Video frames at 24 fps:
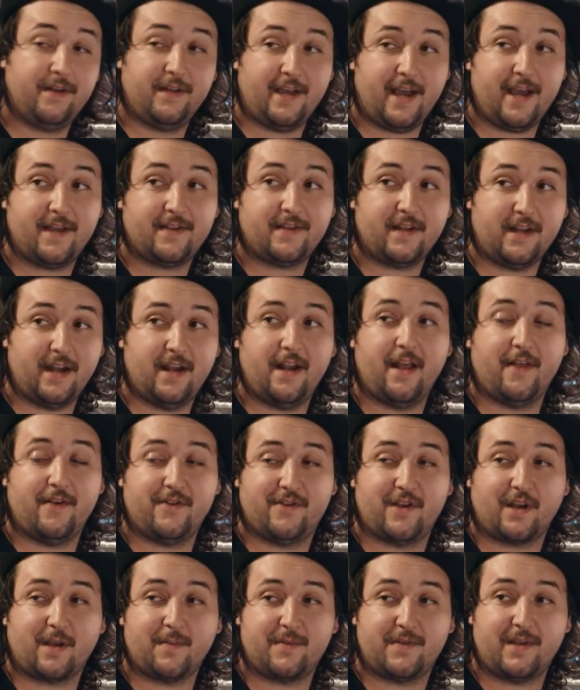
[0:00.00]
yes, in any other
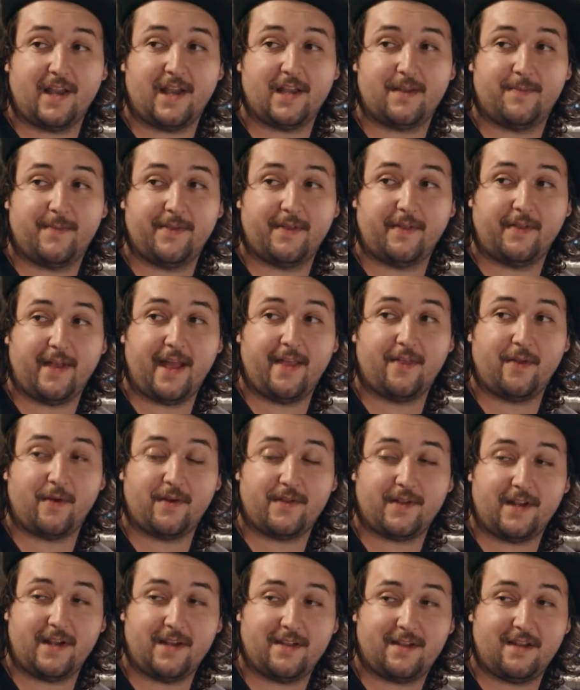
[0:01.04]
circumstance, but the landlord
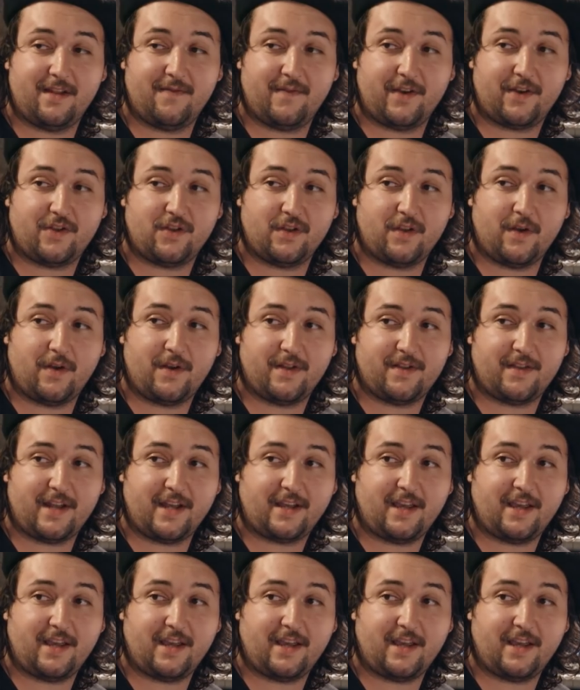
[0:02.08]
sent us an eviction notice and I